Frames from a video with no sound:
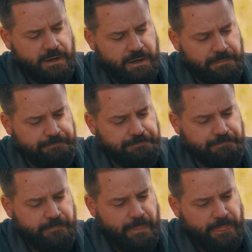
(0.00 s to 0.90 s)
a
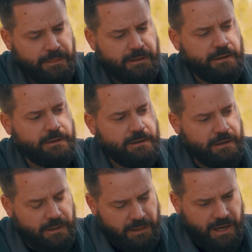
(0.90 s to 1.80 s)

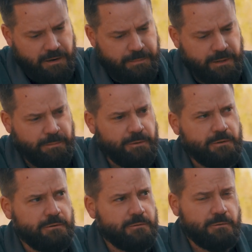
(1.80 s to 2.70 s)
lot of people